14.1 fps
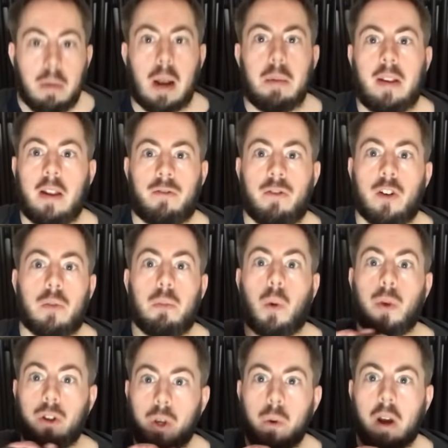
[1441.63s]
might be different, but
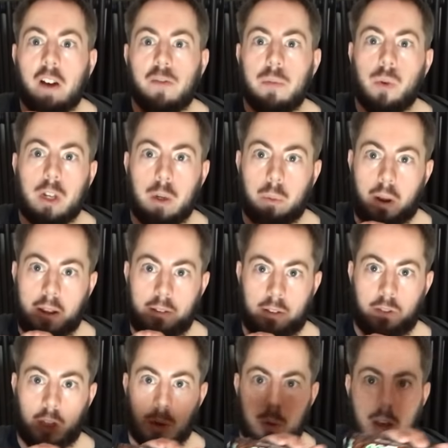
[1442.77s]
we do have Milky Ways
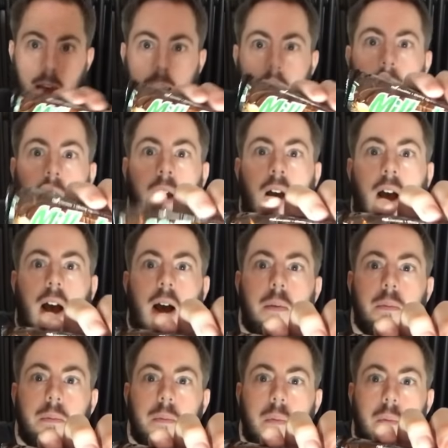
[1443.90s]
in the UK,
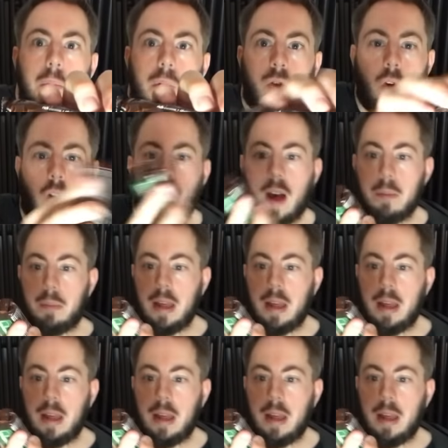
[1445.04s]
but not that